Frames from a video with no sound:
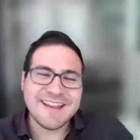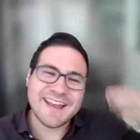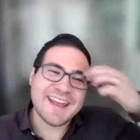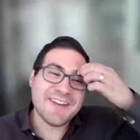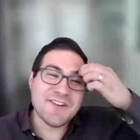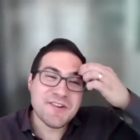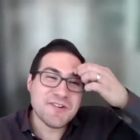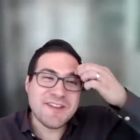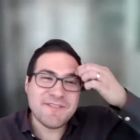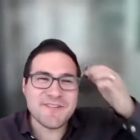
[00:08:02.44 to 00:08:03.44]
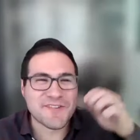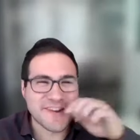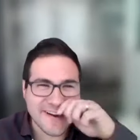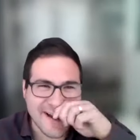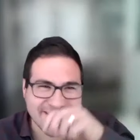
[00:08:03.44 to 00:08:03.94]
we've been
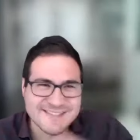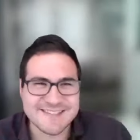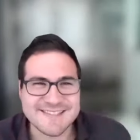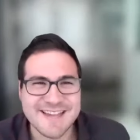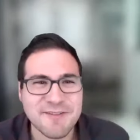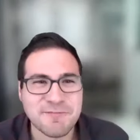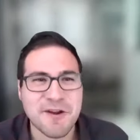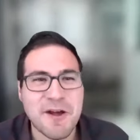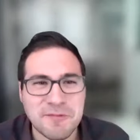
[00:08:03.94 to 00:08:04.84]
working on yeah, this exact our CTO,